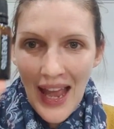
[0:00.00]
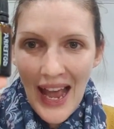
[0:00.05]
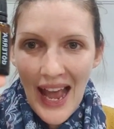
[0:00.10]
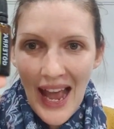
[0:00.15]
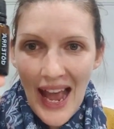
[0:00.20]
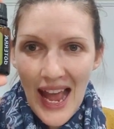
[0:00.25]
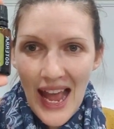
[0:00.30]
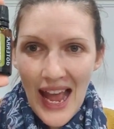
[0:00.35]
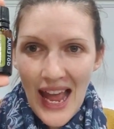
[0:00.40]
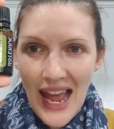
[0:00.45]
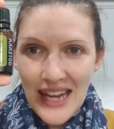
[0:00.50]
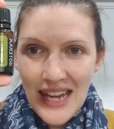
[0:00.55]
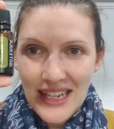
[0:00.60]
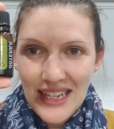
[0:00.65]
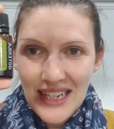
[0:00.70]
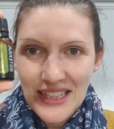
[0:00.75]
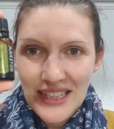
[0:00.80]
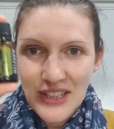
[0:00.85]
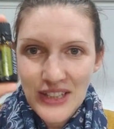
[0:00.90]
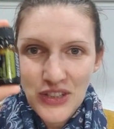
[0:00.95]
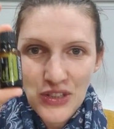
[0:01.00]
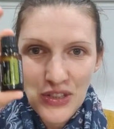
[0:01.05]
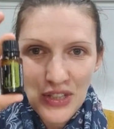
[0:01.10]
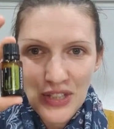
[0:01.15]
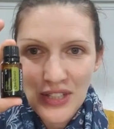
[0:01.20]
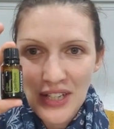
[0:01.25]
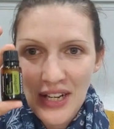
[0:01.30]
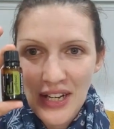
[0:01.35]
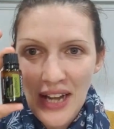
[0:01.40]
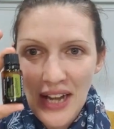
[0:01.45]
and it's
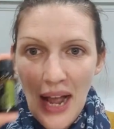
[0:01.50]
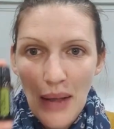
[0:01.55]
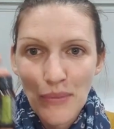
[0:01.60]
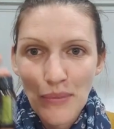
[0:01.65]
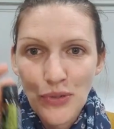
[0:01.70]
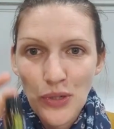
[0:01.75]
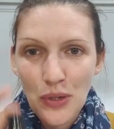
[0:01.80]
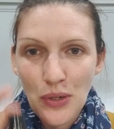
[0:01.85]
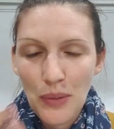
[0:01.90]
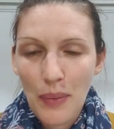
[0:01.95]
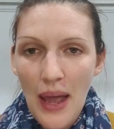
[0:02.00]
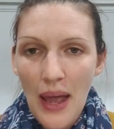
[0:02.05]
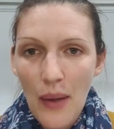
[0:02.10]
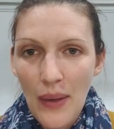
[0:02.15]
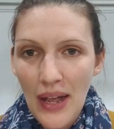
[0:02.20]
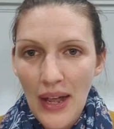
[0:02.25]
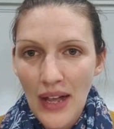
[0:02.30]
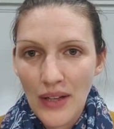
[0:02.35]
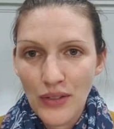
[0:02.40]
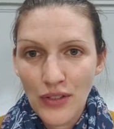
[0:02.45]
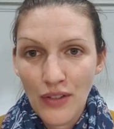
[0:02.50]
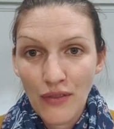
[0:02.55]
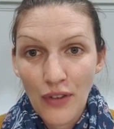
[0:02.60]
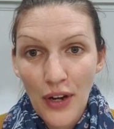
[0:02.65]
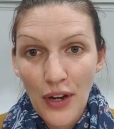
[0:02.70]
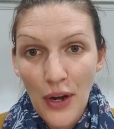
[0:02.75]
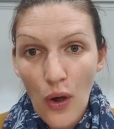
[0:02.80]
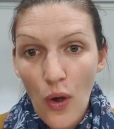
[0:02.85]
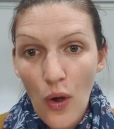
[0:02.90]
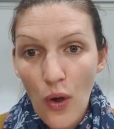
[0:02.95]
just an absolute powerhouse. So
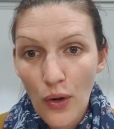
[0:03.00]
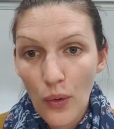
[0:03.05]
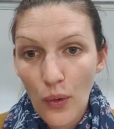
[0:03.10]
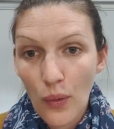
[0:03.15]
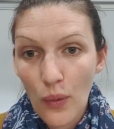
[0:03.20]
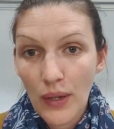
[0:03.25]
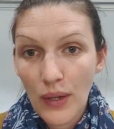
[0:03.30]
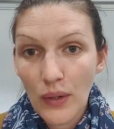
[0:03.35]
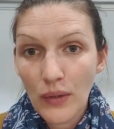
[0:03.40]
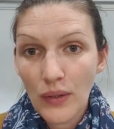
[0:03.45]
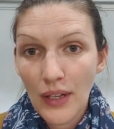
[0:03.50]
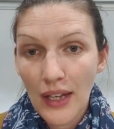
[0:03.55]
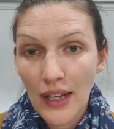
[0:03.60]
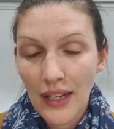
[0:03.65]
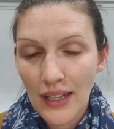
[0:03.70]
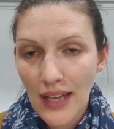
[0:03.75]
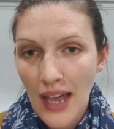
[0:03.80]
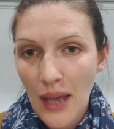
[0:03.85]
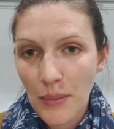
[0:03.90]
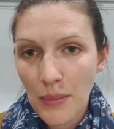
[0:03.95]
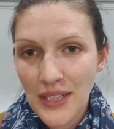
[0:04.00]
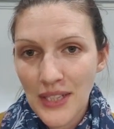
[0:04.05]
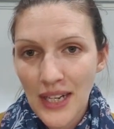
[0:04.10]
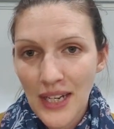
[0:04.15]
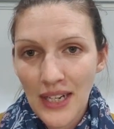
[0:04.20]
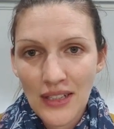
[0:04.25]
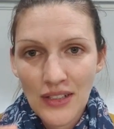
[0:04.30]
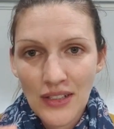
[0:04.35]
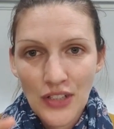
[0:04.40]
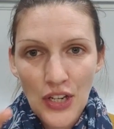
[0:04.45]
very hot oil. It can be
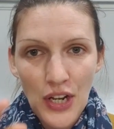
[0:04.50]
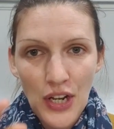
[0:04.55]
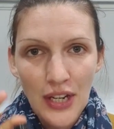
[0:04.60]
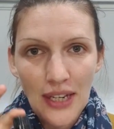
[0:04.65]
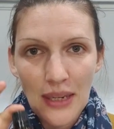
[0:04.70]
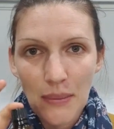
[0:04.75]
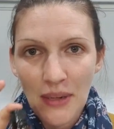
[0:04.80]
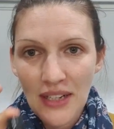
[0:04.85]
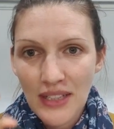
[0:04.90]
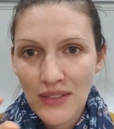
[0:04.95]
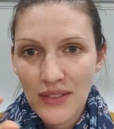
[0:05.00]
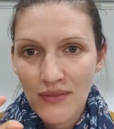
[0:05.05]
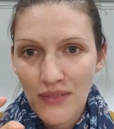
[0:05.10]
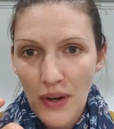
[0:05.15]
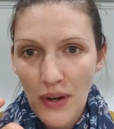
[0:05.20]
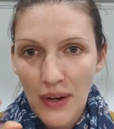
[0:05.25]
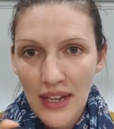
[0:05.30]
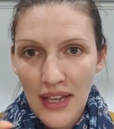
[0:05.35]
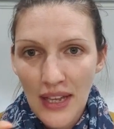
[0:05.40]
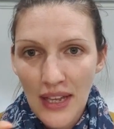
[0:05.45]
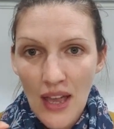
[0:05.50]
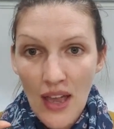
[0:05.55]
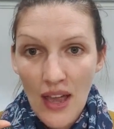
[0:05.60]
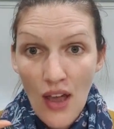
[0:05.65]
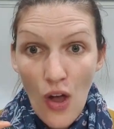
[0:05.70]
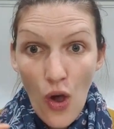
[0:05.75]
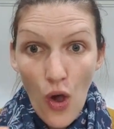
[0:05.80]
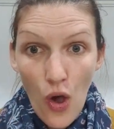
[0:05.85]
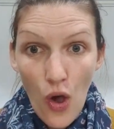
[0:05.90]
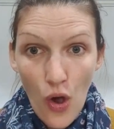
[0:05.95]
taken internally, but it's very
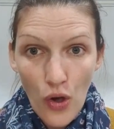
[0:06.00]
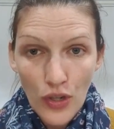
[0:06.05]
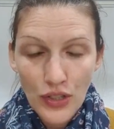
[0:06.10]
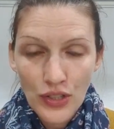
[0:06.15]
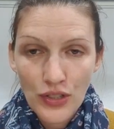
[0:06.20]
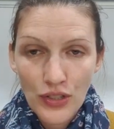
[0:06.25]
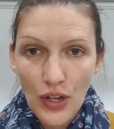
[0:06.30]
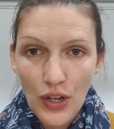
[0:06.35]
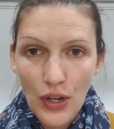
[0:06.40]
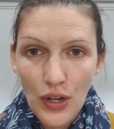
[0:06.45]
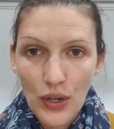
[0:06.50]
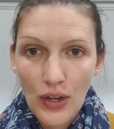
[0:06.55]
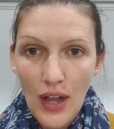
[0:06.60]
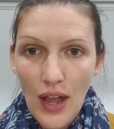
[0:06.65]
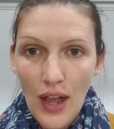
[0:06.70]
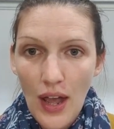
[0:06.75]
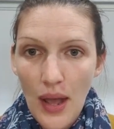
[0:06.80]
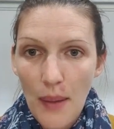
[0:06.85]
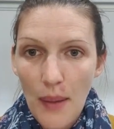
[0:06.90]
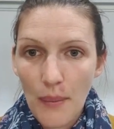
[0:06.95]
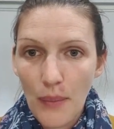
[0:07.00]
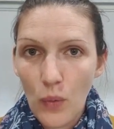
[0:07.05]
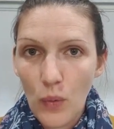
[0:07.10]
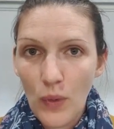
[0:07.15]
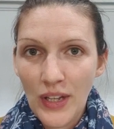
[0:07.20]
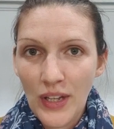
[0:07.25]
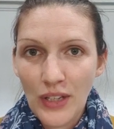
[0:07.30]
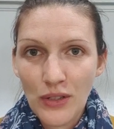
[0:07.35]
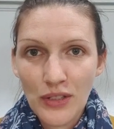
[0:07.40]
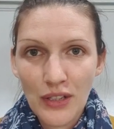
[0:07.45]
hot. So we
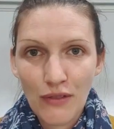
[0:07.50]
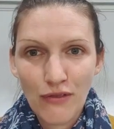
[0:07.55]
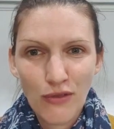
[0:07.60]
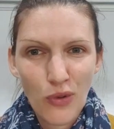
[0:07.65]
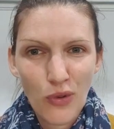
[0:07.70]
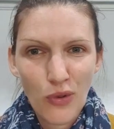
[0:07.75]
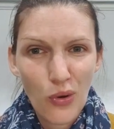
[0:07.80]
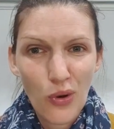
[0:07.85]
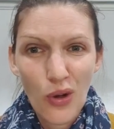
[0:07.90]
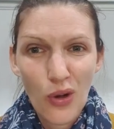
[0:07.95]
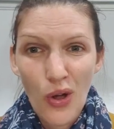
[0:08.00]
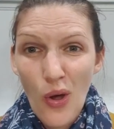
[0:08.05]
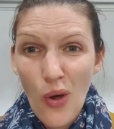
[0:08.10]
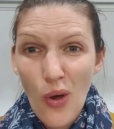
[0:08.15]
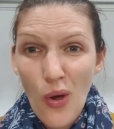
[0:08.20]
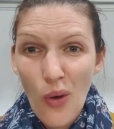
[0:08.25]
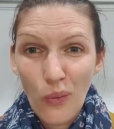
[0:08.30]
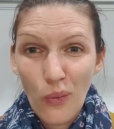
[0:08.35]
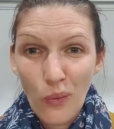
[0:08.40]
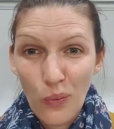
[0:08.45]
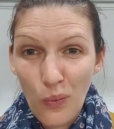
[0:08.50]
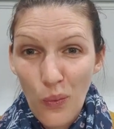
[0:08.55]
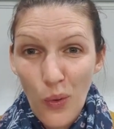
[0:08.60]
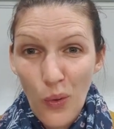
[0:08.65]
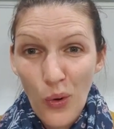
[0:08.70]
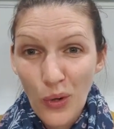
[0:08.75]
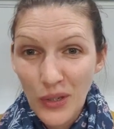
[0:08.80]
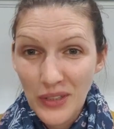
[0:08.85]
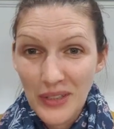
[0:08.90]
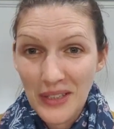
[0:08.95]
use it for
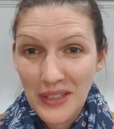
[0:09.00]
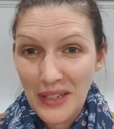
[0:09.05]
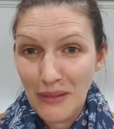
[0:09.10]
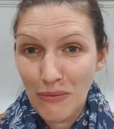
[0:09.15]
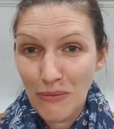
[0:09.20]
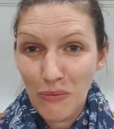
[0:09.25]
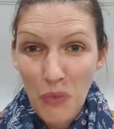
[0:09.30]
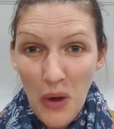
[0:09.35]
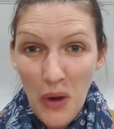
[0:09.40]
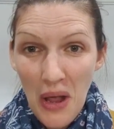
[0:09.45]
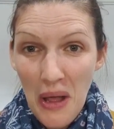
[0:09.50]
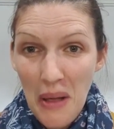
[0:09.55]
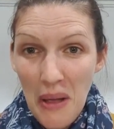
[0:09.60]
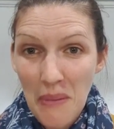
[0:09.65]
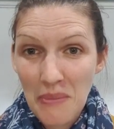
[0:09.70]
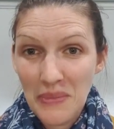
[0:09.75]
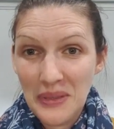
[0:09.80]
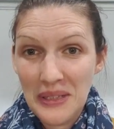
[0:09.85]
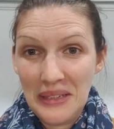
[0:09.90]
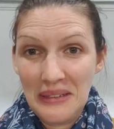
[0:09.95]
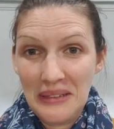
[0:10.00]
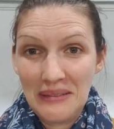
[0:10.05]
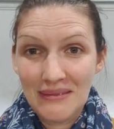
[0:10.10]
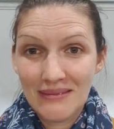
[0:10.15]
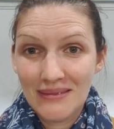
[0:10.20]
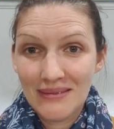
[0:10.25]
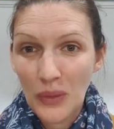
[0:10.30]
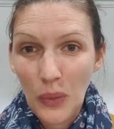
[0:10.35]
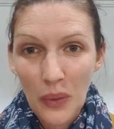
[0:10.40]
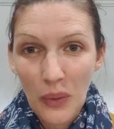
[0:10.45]
warts and worms and
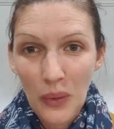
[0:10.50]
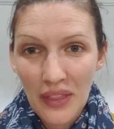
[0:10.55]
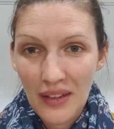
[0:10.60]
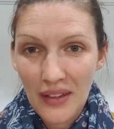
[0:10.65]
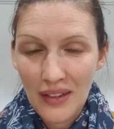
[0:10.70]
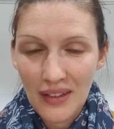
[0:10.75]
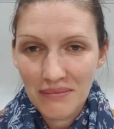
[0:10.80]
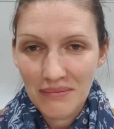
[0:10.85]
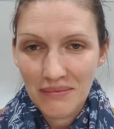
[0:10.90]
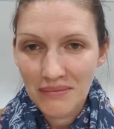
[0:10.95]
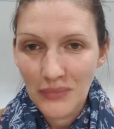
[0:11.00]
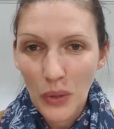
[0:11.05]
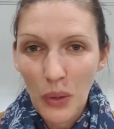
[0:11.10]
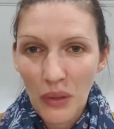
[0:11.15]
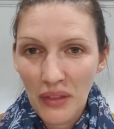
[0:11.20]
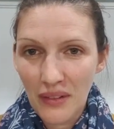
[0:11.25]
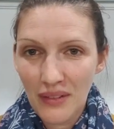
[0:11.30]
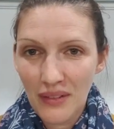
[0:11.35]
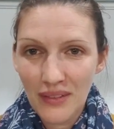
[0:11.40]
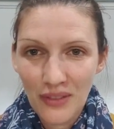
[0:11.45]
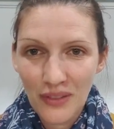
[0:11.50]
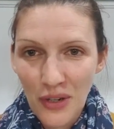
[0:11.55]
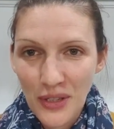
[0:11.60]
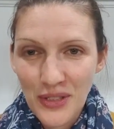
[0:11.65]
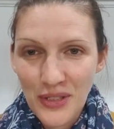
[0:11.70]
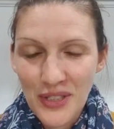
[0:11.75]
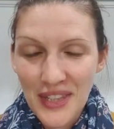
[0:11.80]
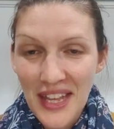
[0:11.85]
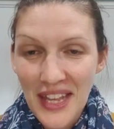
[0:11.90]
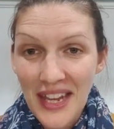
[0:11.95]
all the
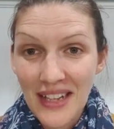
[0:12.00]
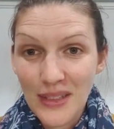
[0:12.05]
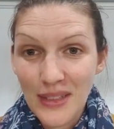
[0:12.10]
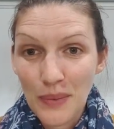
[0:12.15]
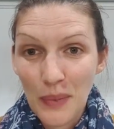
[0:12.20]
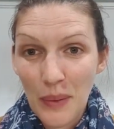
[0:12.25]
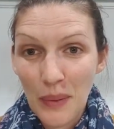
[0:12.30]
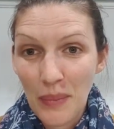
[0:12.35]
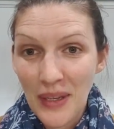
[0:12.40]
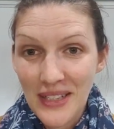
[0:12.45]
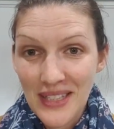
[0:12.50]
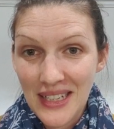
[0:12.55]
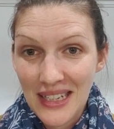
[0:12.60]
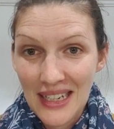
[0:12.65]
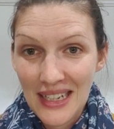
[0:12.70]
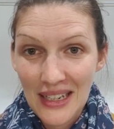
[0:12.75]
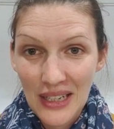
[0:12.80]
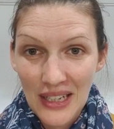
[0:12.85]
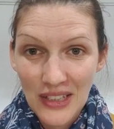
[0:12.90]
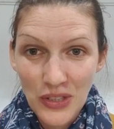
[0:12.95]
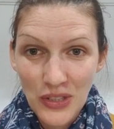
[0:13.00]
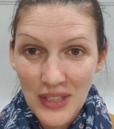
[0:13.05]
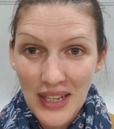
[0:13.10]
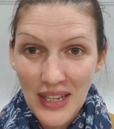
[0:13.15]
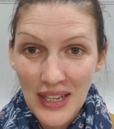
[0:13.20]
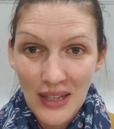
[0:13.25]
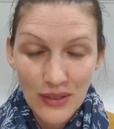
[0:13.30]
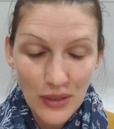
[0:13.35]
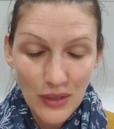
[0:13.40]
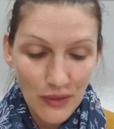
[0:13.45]
gross things, but basically it just
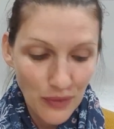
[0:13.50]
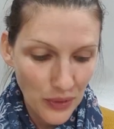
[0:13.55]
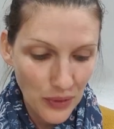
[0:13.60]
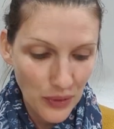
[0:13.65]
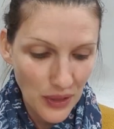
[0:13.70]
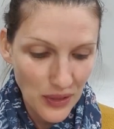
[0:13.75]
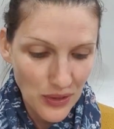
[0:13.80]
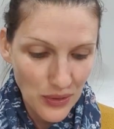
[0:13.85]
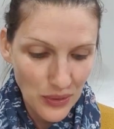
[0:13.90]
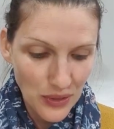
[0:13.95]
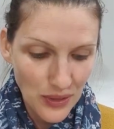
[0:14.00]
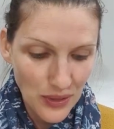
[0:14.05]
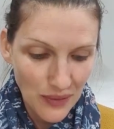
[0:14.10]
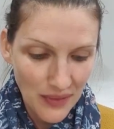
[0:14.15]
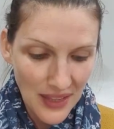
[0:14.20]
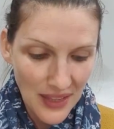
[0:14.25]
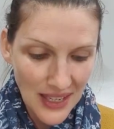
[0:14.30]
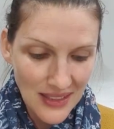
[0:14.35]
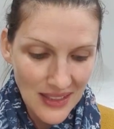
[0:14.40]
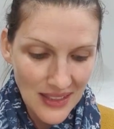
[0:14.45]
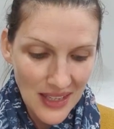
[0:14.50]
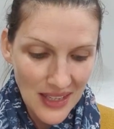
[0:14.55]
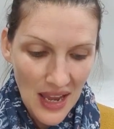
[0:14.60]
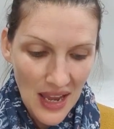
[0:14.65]
kills off all those sorts of things.